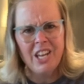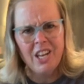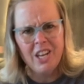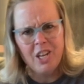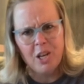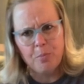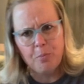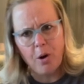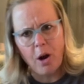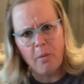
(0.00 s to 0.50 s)

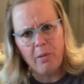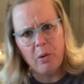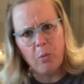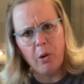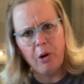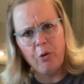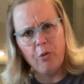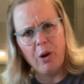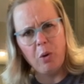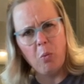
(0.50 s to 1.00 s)
You're probably
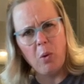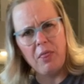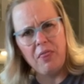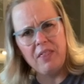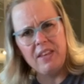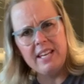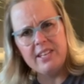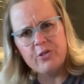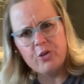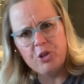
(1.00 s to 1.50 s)
wondering what
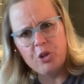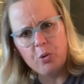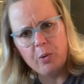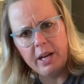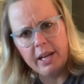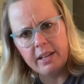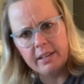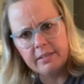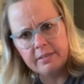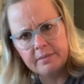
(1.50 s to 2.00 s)
these are
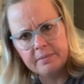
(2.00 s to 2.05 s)
doing.